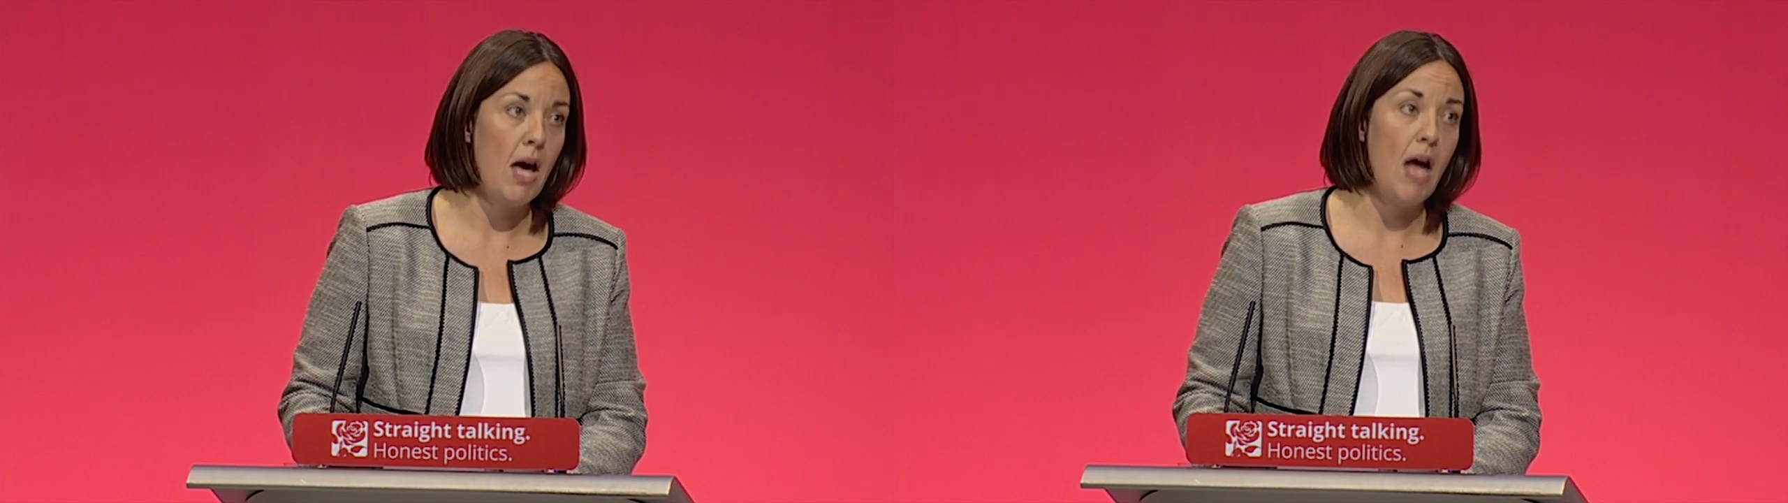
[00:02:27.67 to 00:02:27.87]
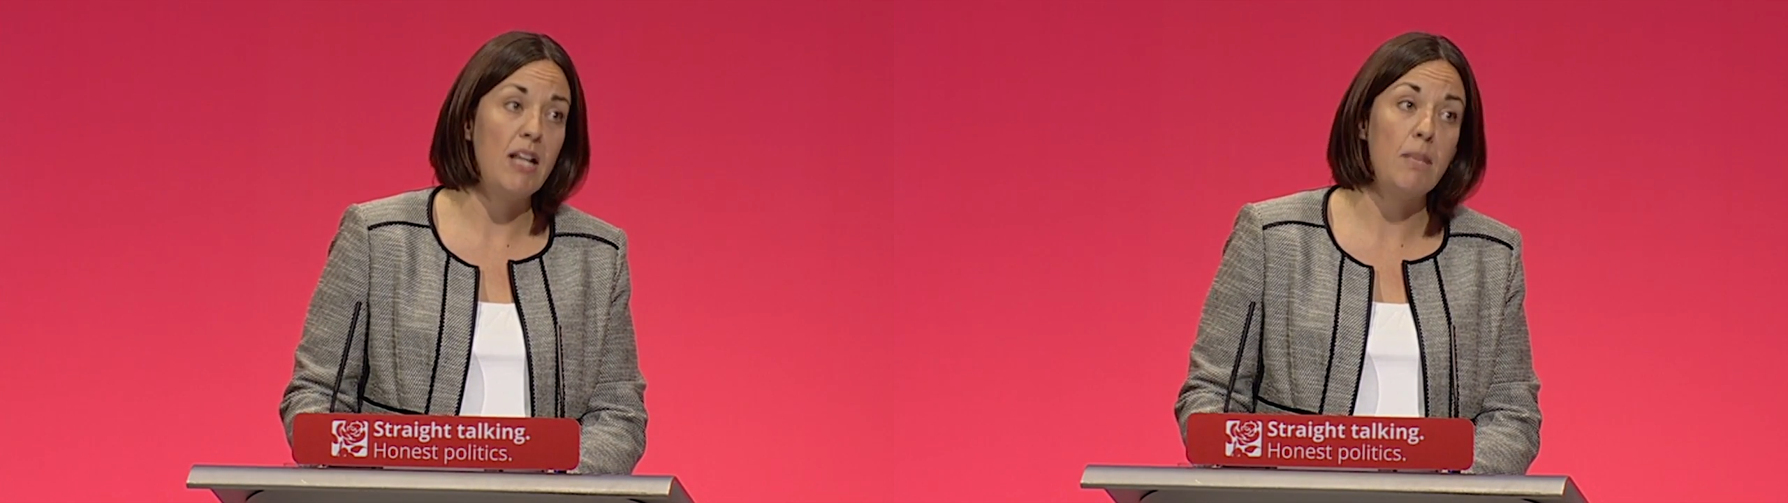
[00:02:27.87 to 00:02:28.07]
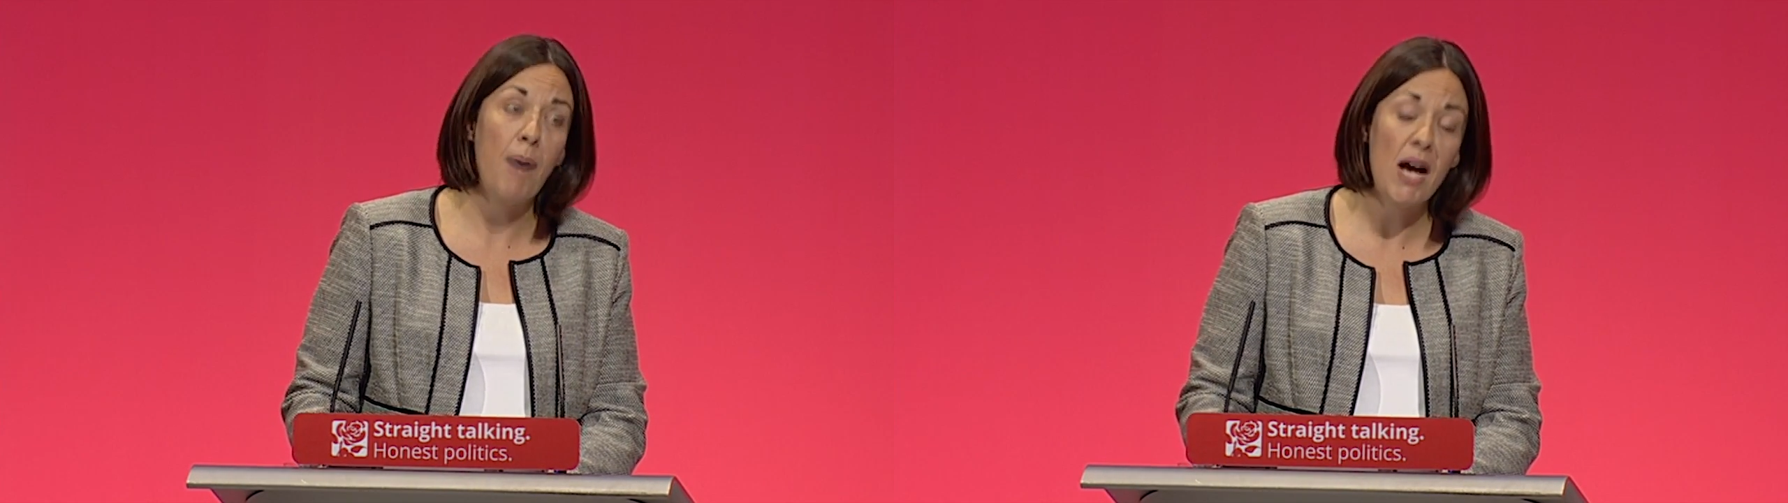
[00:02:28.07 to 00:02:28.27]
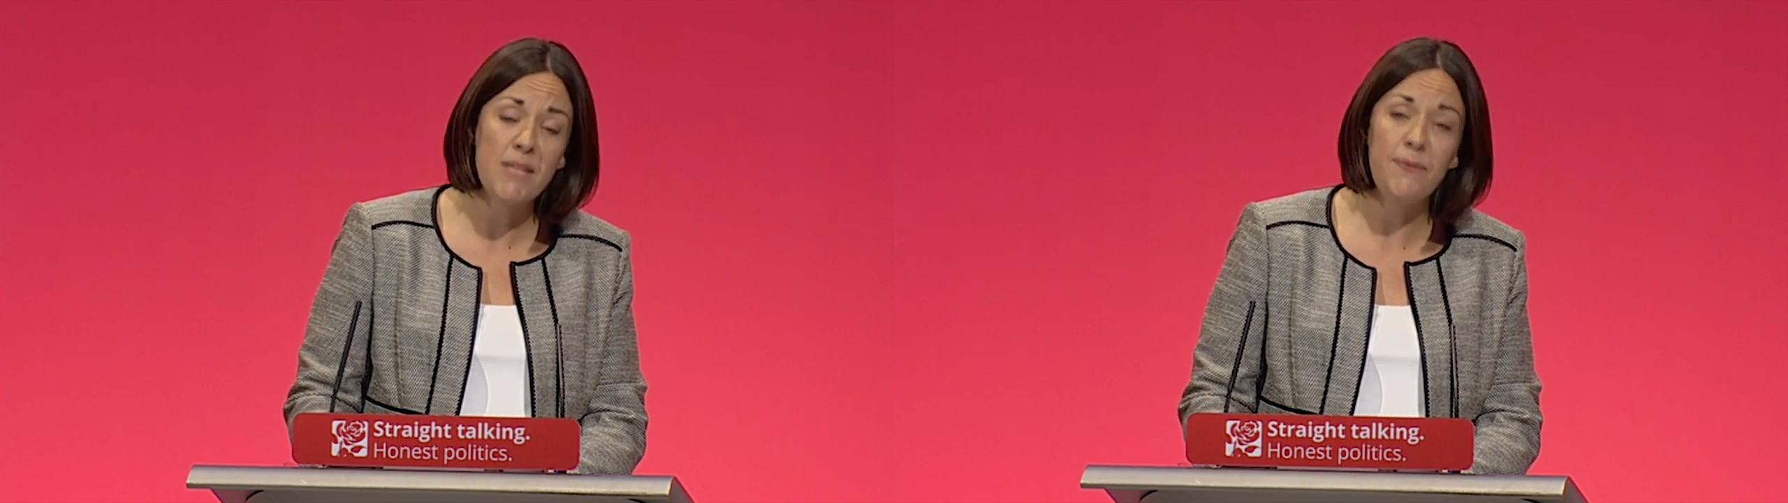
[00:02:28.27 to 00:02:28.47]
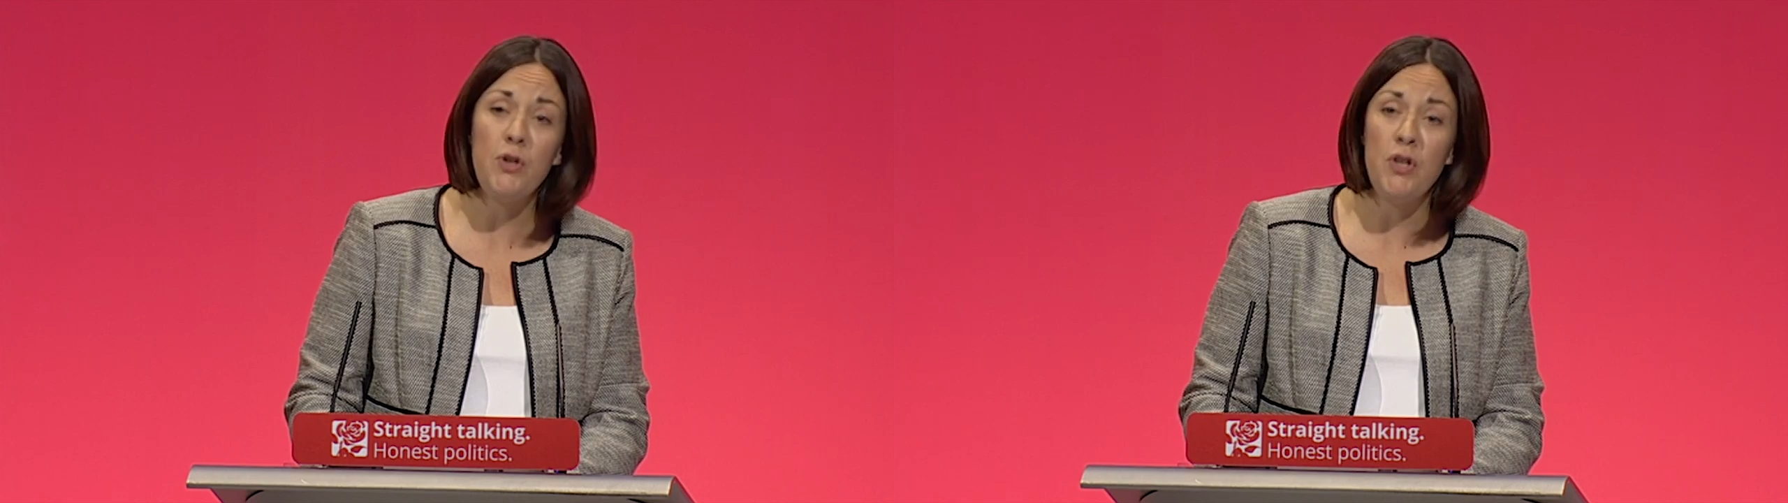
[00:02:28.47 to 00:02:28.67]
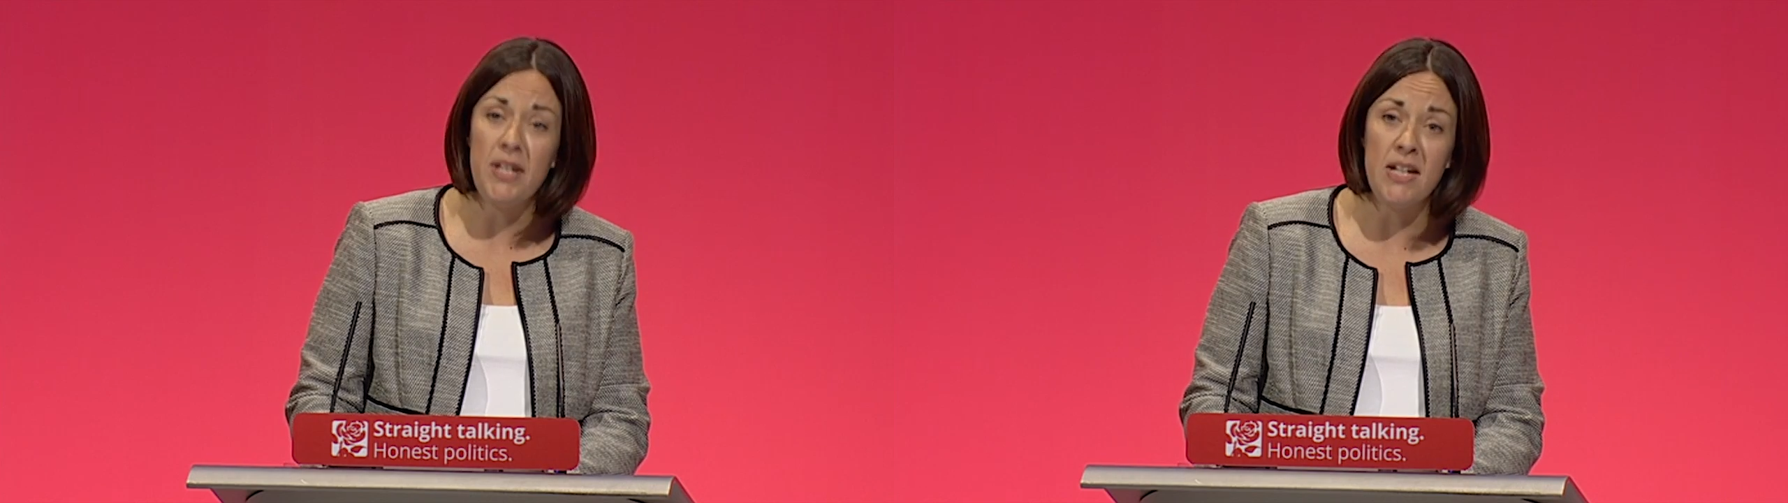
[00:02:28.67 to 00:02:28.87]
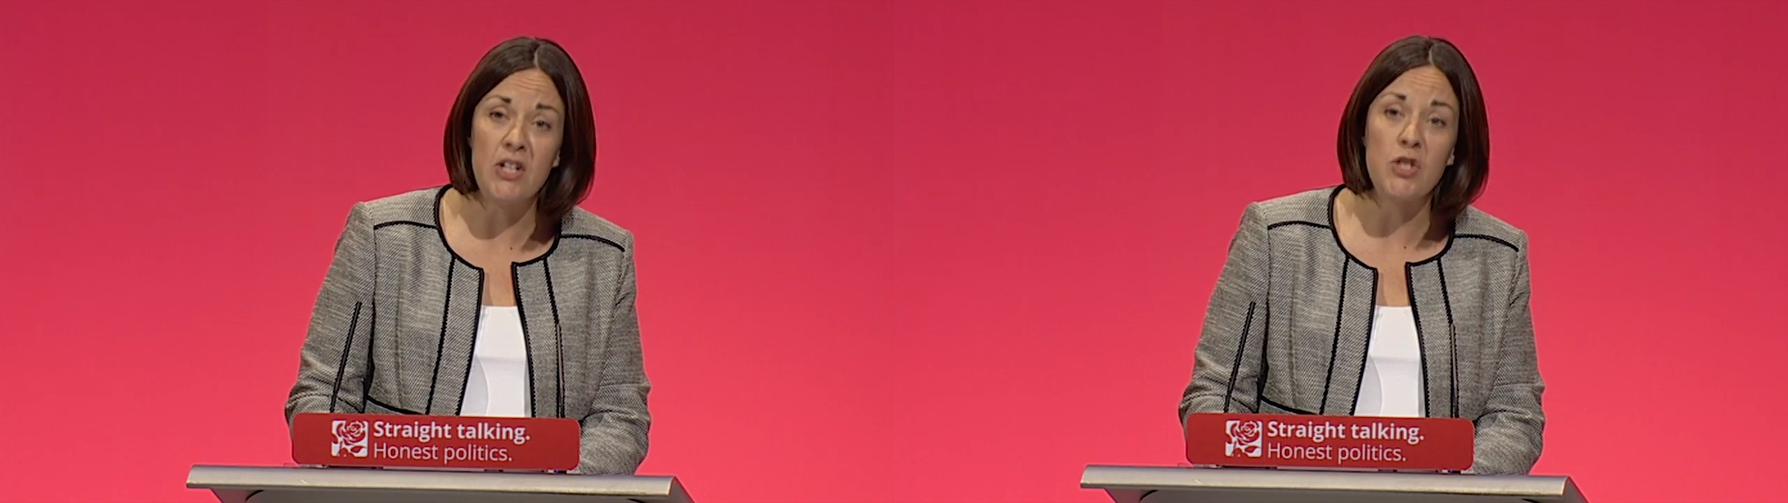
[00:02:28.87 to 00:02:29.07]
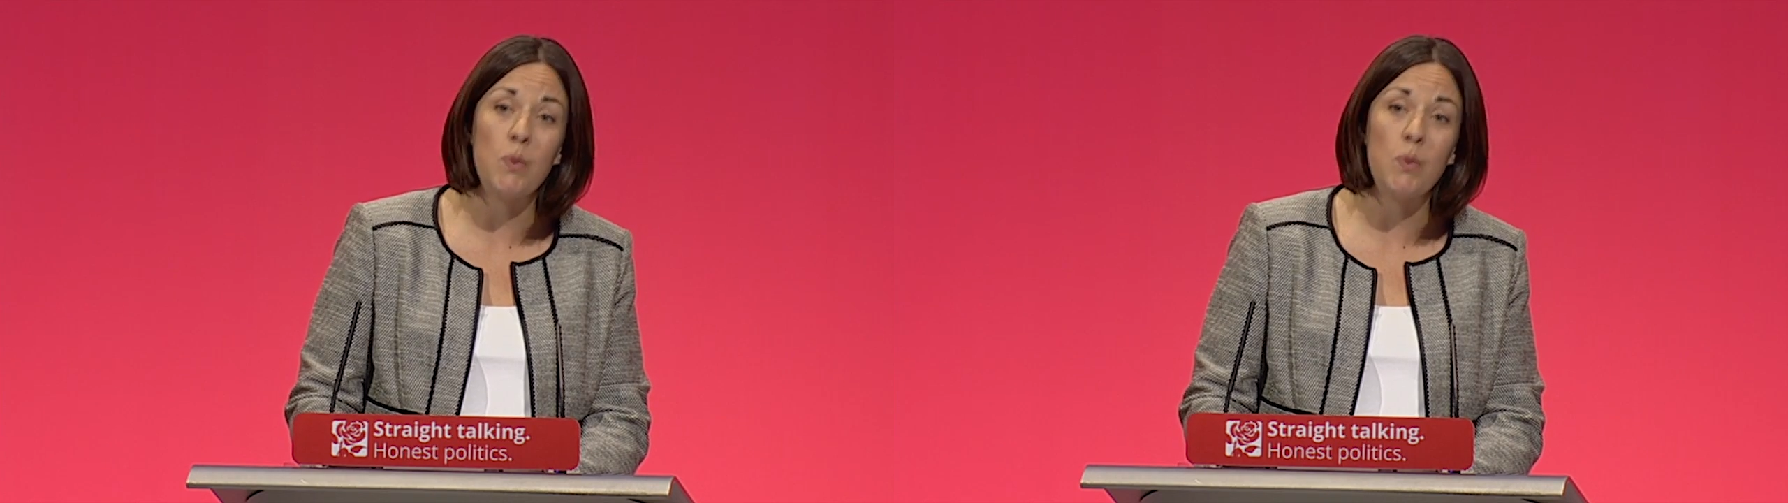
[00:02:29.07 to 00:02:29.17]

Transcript: And in the past few years,